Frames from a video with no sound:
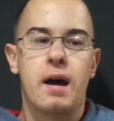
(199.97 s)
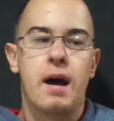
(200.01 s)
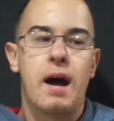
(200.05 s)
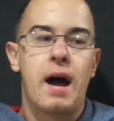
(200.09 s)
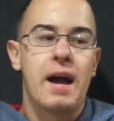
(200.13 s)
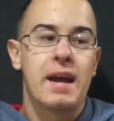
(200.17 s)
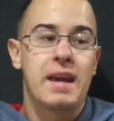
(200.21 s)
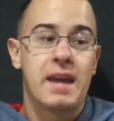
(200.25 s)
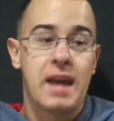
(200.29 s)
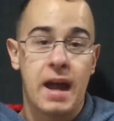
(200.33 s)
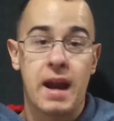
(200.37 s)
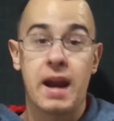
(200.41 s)

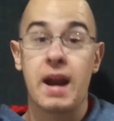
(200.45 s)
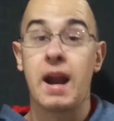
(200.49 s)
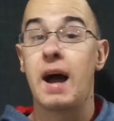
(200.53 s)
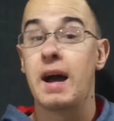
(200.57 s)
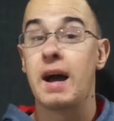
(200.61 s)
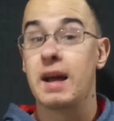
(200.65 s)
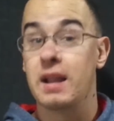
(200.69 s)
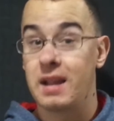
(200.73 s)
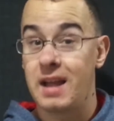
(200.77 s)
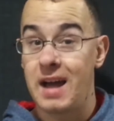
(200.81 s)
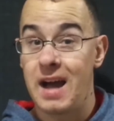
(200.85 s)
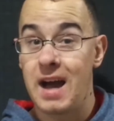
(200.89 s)
I get it,
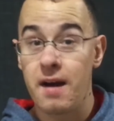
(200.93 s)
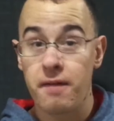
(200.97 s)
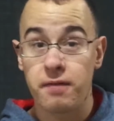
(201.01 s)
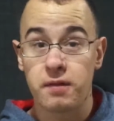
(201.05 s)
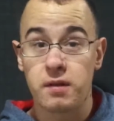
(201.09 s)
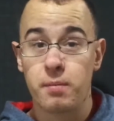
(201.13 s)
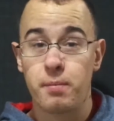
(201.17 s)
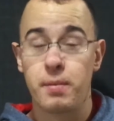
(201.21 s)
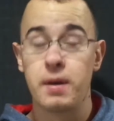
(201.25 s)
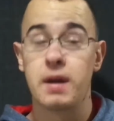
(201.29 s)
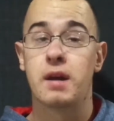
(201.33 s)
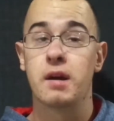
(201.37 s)
I laughed,
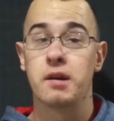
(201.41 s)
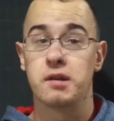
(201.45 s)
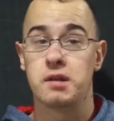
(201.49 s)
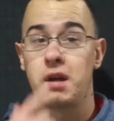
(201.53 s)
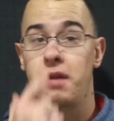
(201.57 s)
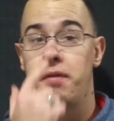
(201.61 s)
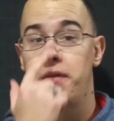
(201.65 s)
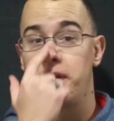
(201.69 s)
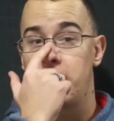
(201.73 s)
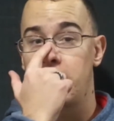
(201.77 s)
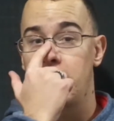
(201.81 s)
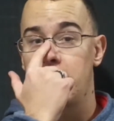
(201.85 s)
because I
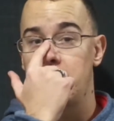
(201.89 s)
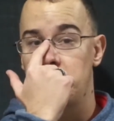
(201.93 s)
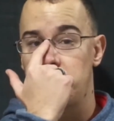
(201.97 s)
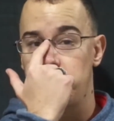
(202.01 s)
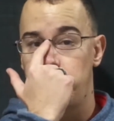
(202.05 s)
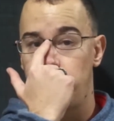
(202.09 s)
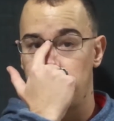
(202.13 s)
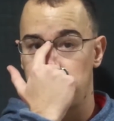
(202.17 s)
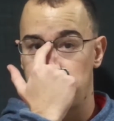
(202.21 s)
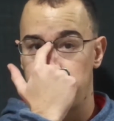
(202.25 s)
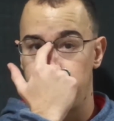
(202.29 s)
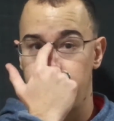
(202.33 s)
think it is
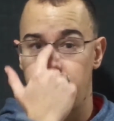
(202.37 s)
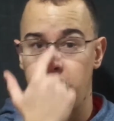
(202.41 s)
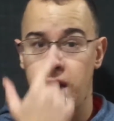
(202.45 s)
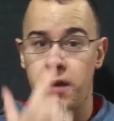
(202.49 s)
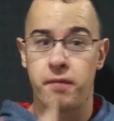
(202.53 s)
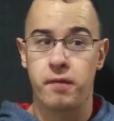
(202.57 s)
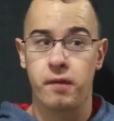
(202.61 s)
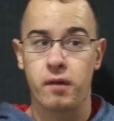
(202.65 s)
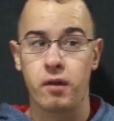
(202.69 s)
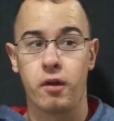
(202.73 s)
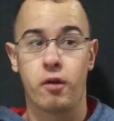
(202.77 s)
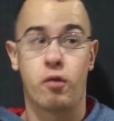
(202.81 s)
supposed to be kind of
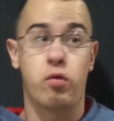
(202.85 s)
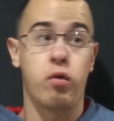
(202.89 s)
funny, like,